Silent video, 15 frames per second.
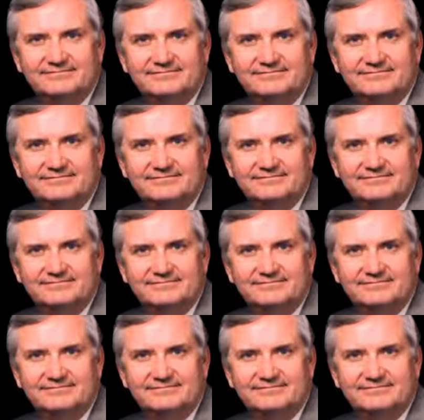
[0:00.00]

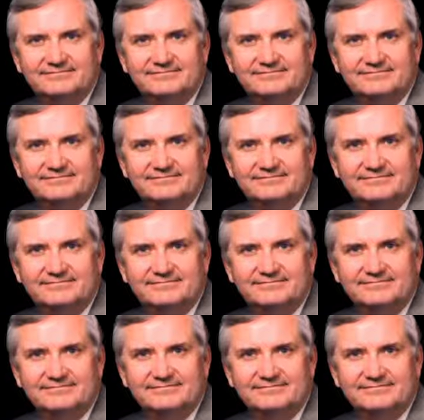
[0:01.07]
Nobody speaks.